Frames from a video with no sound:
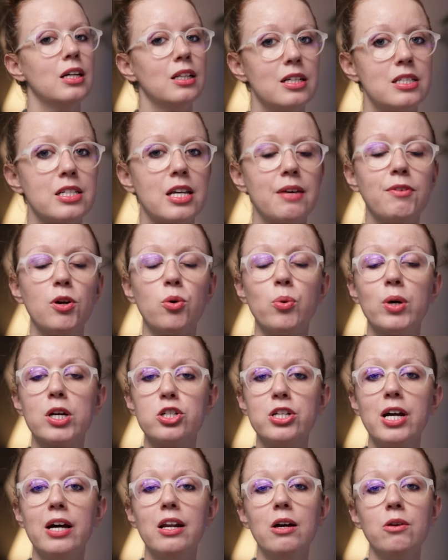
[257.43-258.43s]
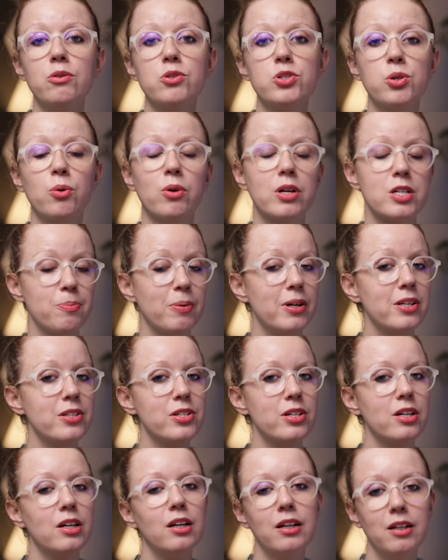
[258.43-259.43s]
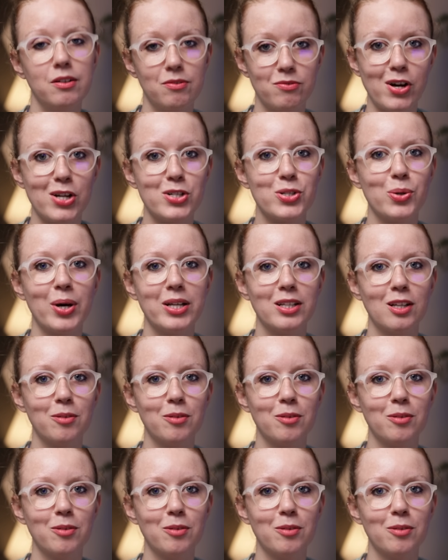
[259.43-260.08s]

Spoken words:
let's give a quick shout out to our sponsor, Envato